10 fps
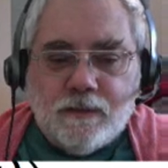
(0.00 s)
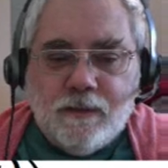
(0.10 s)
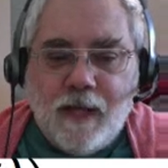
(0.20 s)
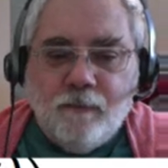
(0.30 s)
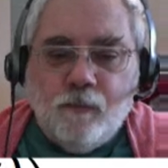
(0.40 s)

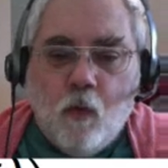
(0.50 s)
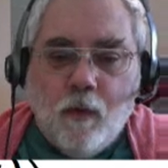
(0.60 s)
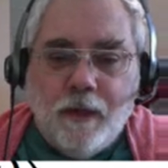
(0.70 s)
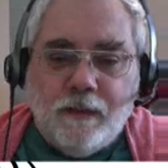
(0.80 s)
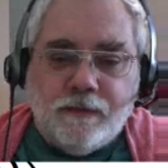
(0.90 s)
not
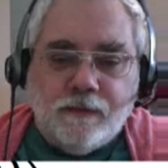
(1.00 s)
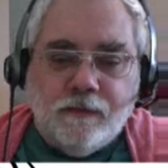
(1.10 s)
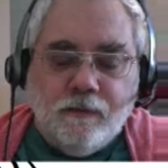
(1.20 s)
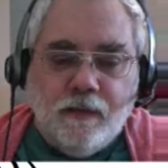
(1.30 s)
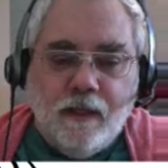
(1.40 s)
point
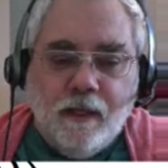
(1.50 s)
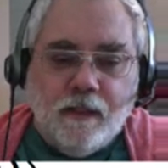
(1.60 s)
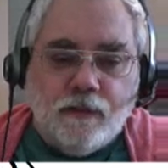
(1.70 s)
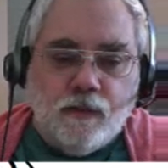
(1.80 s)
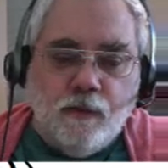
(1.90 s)
in
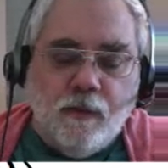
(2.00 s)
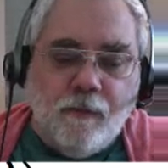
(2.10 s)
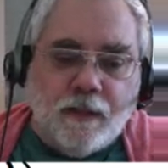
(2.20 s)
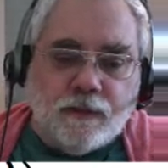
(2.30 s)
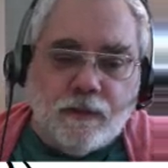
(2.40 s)
a
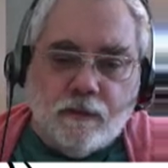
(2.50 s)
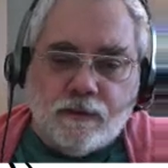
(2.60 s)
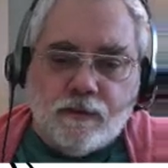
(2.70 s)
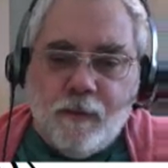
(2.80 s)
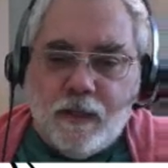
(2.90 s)
two-dimensional
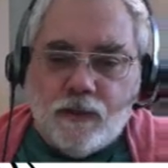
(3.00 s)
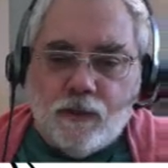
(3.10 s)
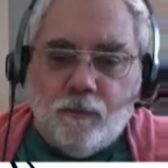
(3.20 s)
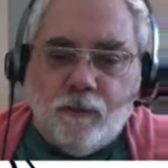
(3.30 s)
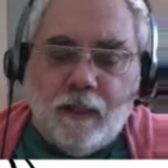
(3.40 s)

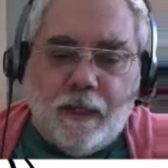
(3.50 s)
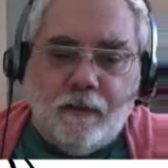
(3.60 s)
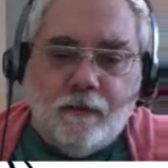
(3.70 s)
spatial plane.